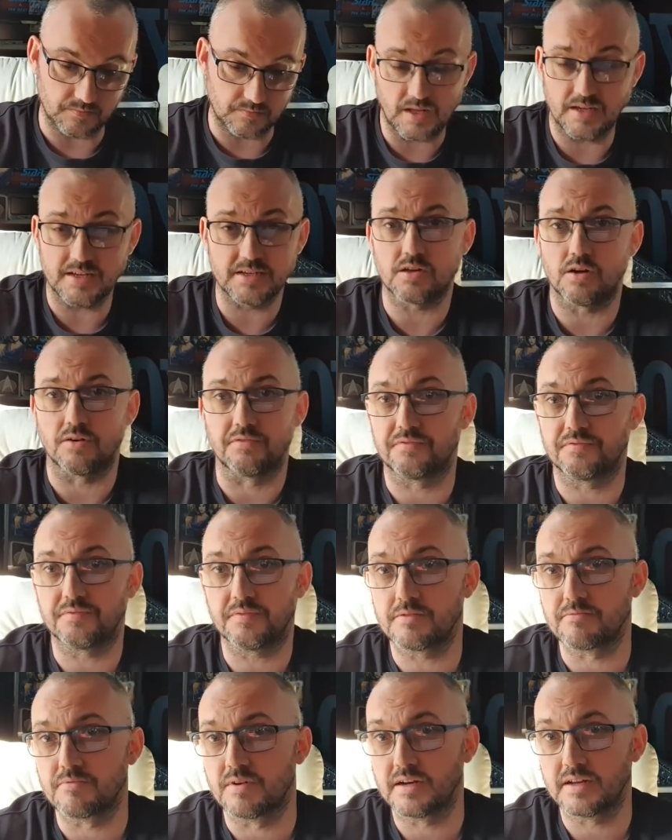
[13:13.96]
he's off.
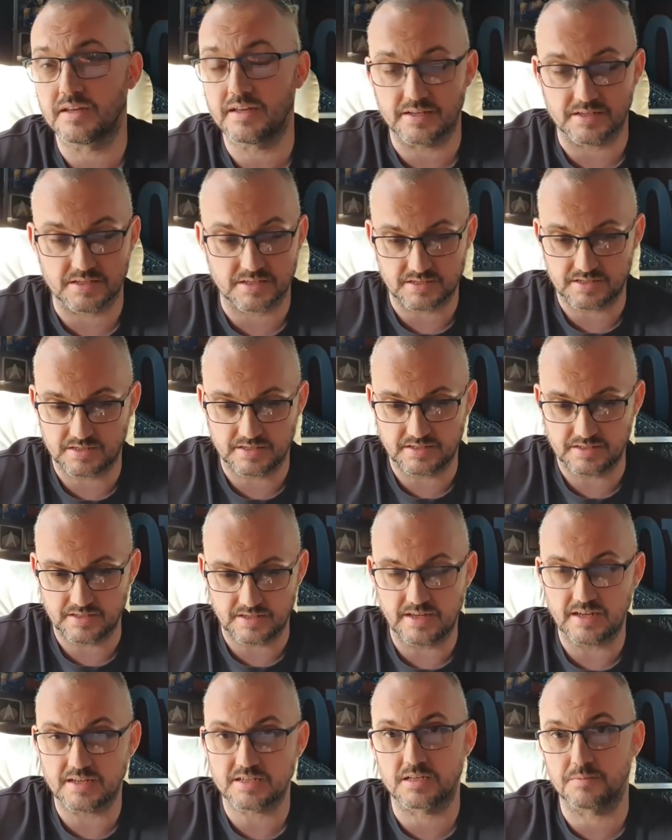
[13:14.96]
He really is. He, he
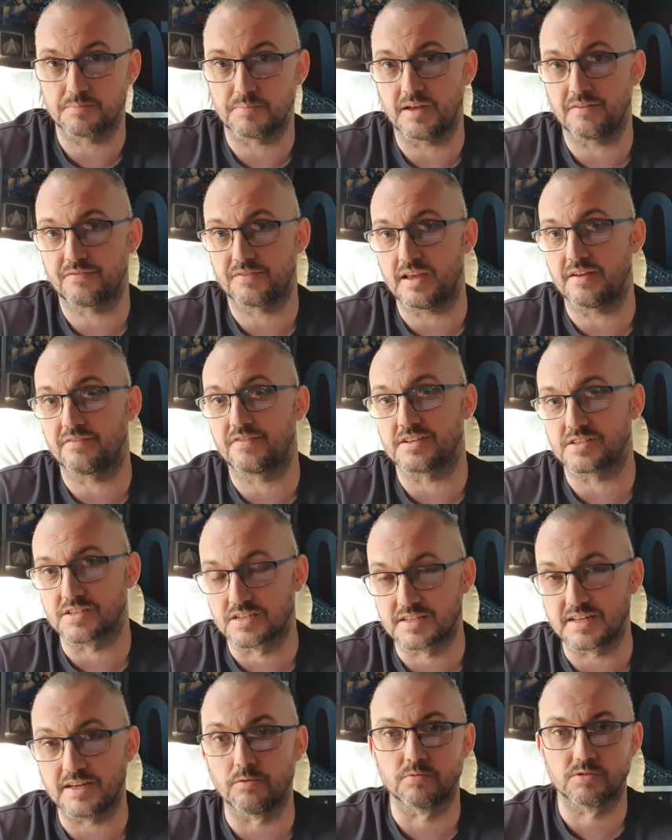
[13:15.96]
has to be. If, if there's a
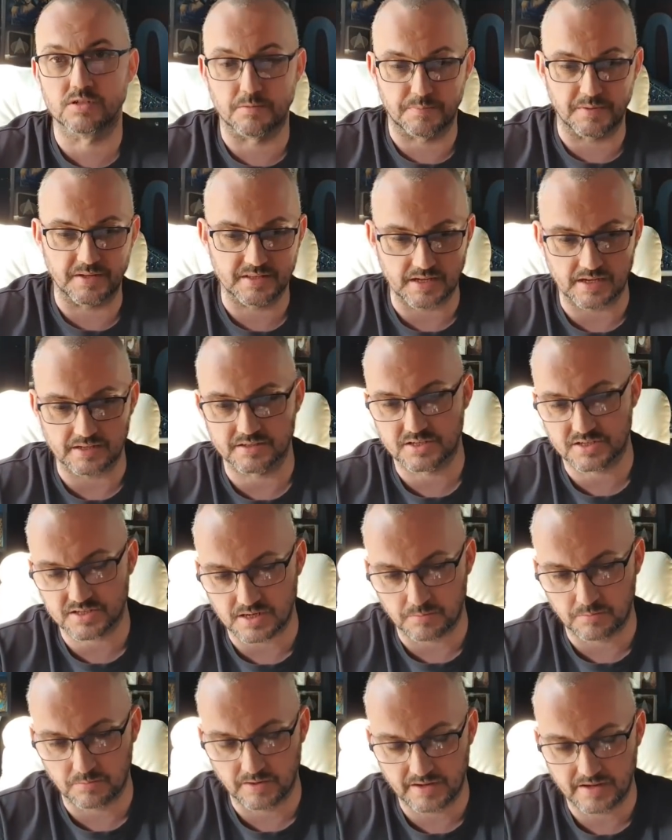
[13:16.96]
deal to be done
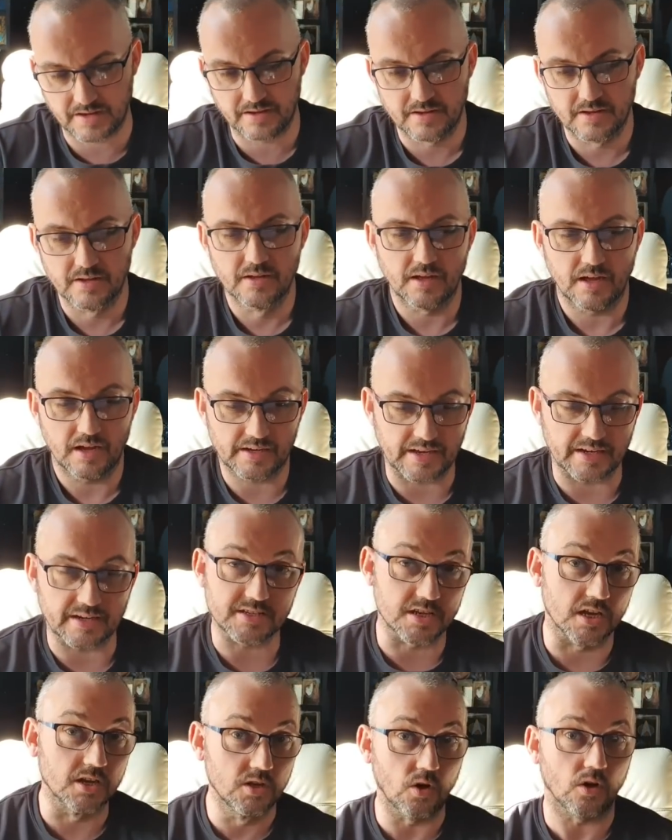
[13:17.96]
somewhere, again,
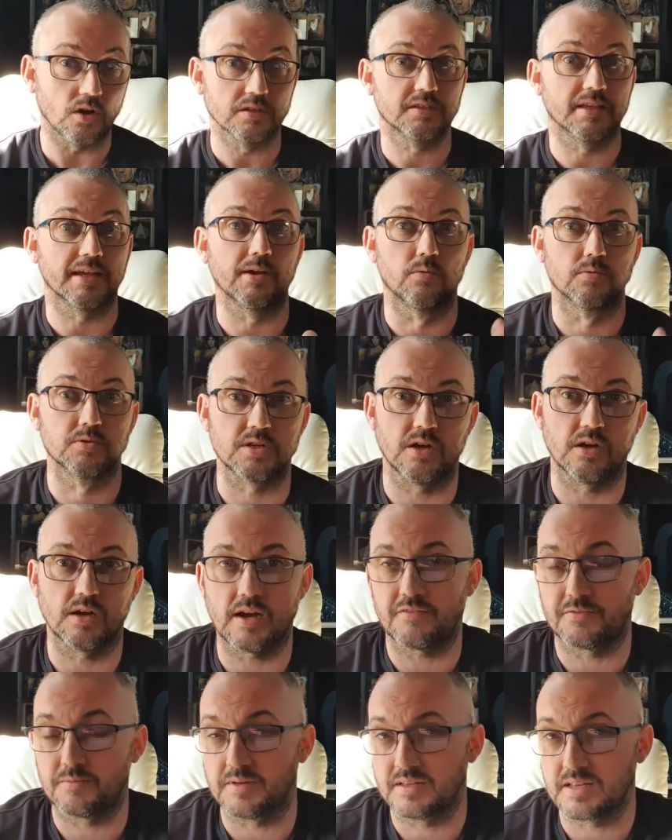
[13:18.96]
there's a lot of deals that are going to
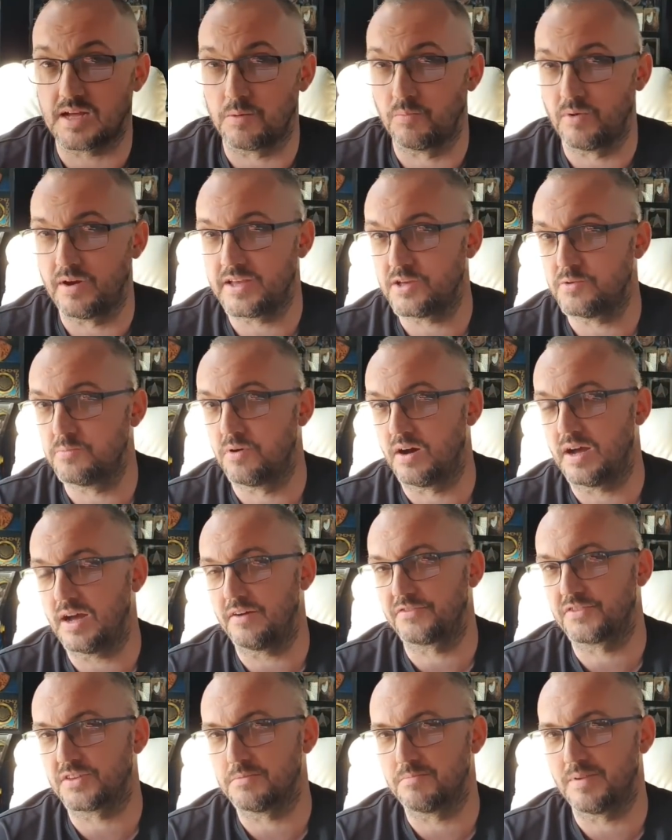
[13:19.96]
have to be done where you might
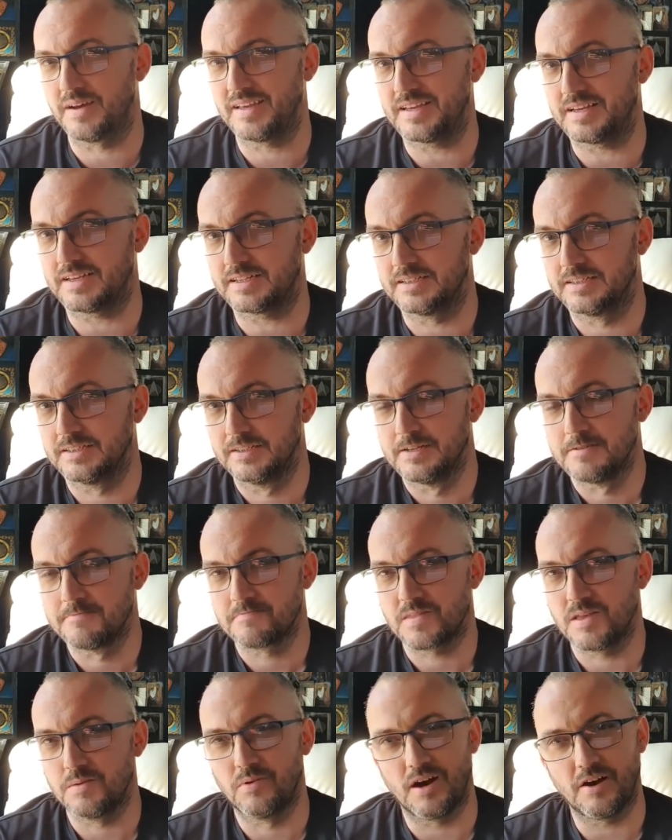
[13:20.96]
have to make,
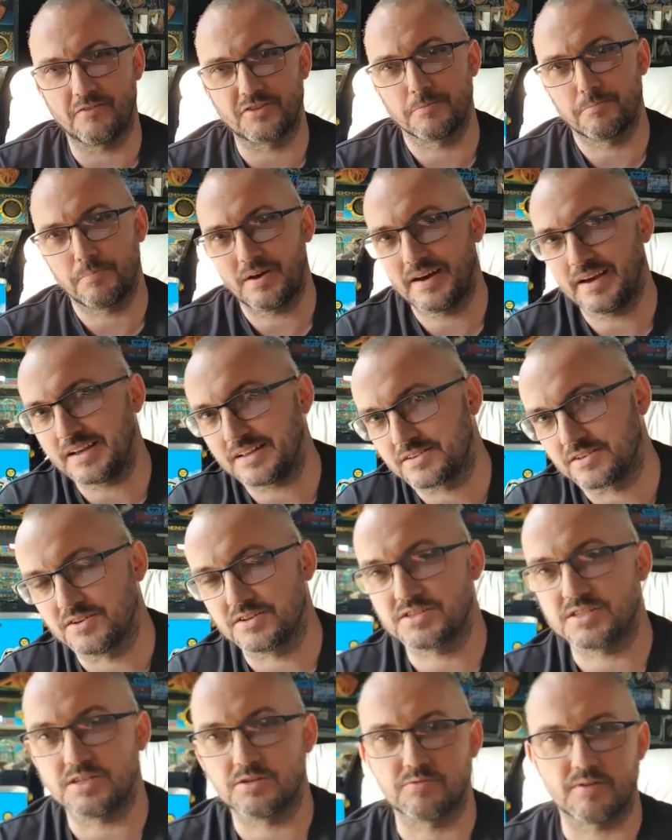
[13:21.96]
you might have to pay
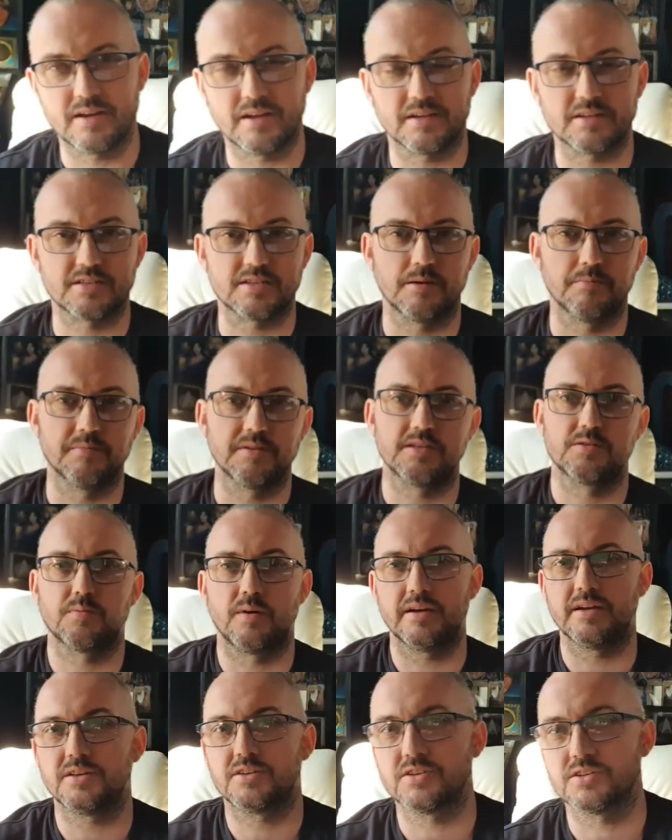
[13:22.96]
30 grand of somebody's
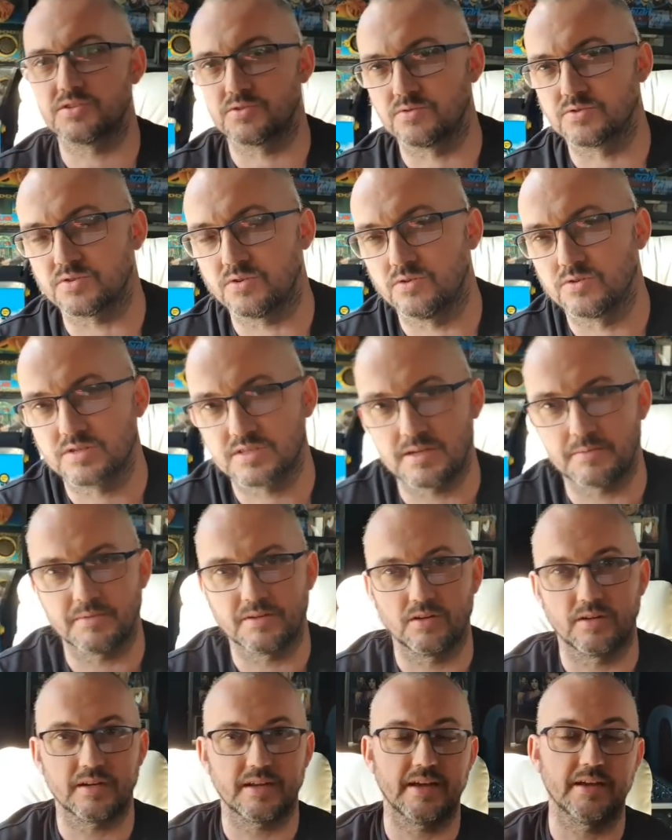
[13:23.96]
wages or, or something
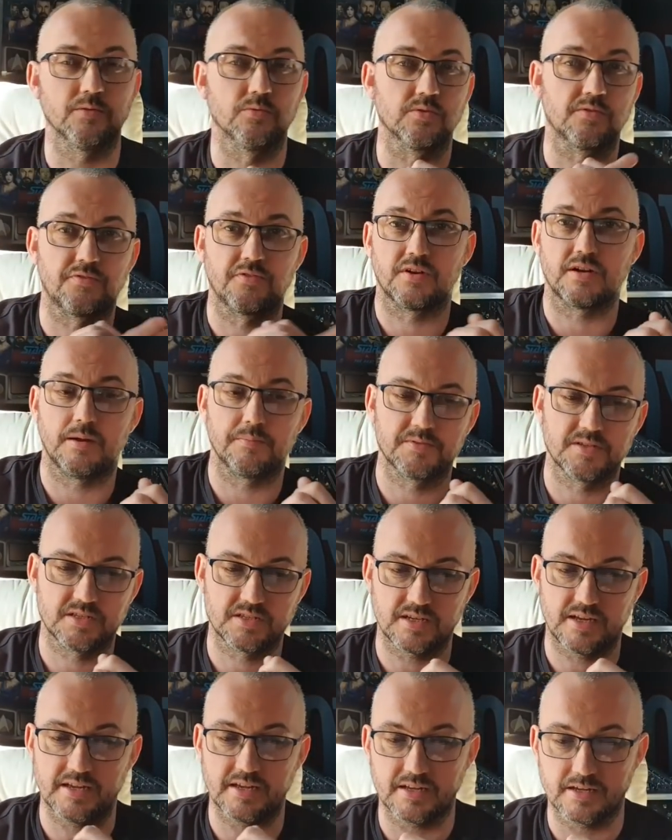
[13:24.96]
like that in order for a club to
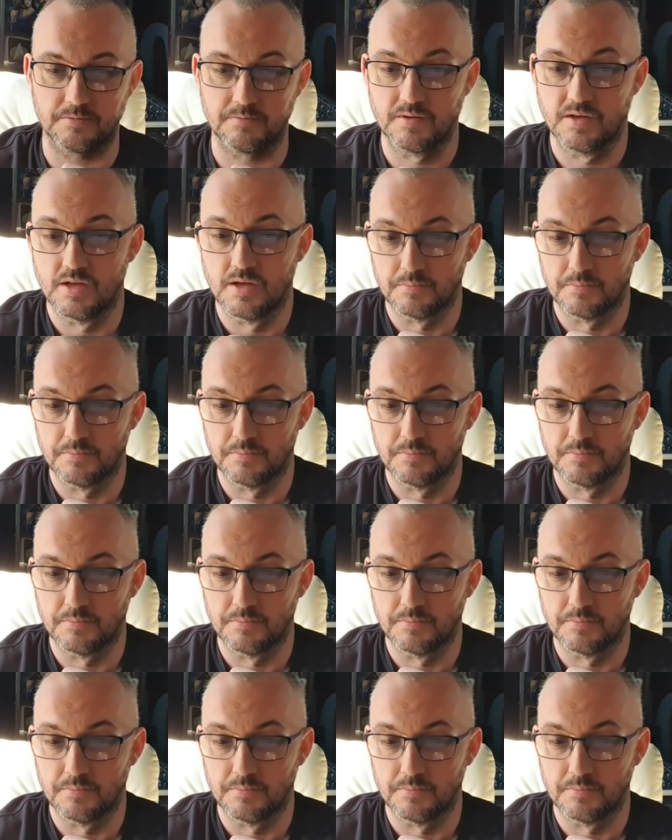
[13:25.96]
take them.